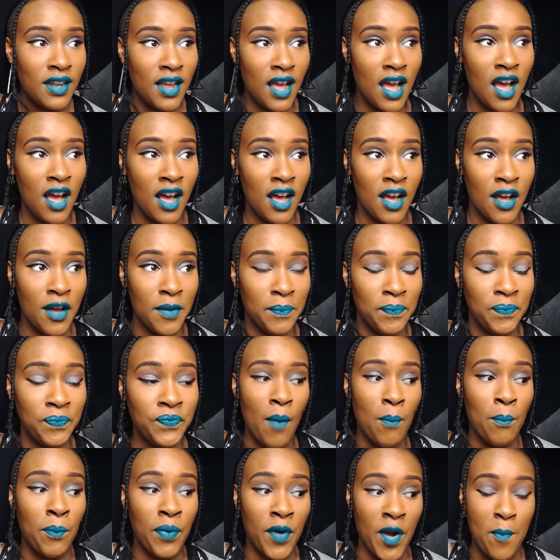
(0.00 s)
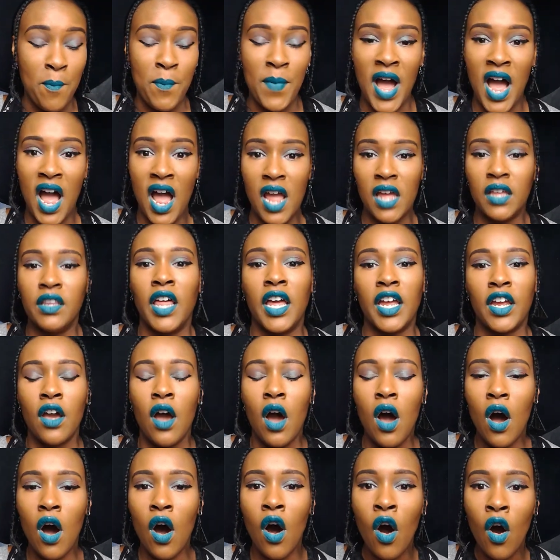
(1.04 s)
but my like
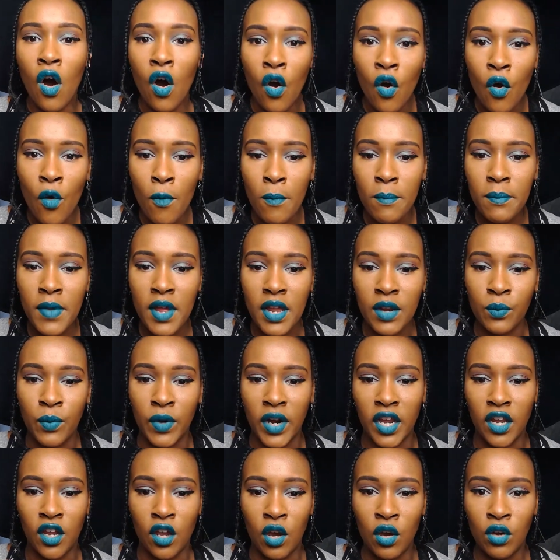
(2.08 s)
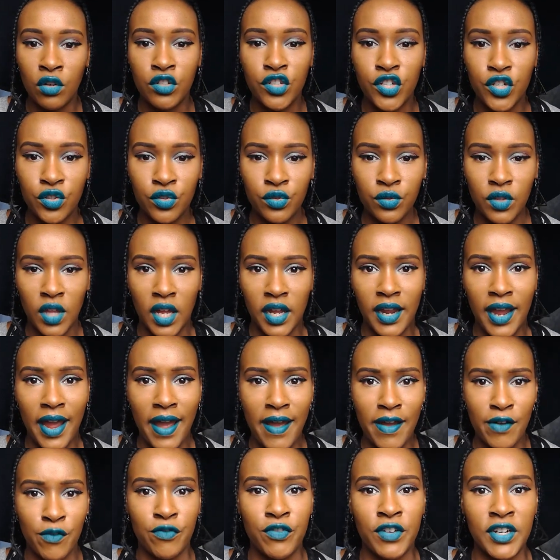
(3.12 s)
home and what I go to like
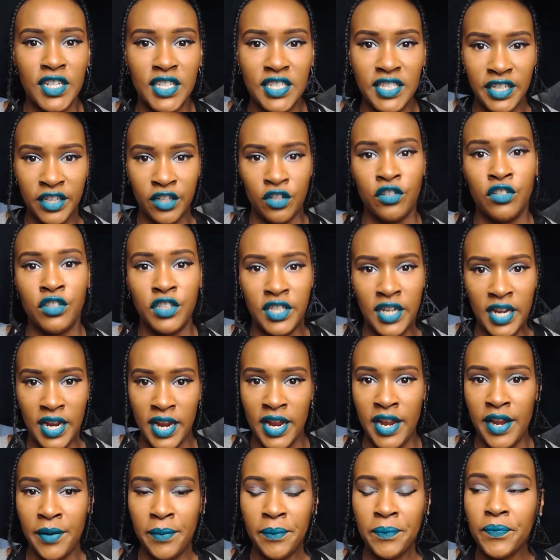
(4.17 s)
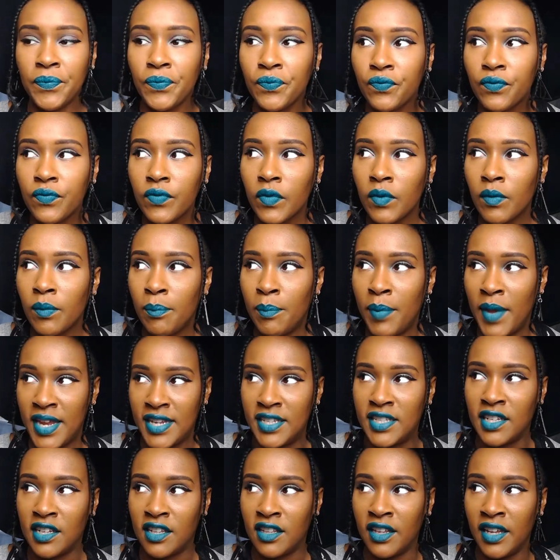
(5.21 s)
every single day
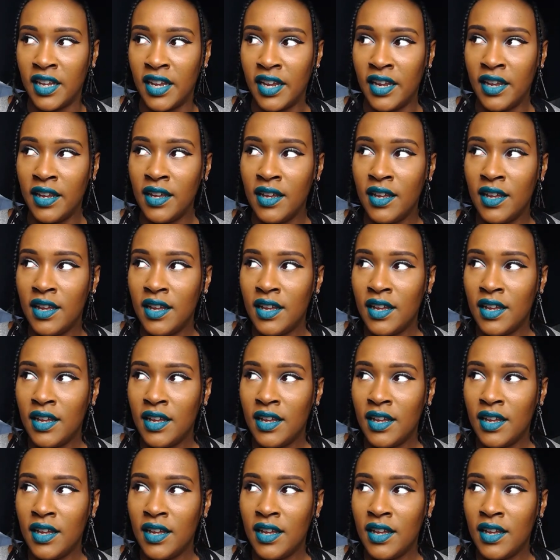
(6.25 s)
basically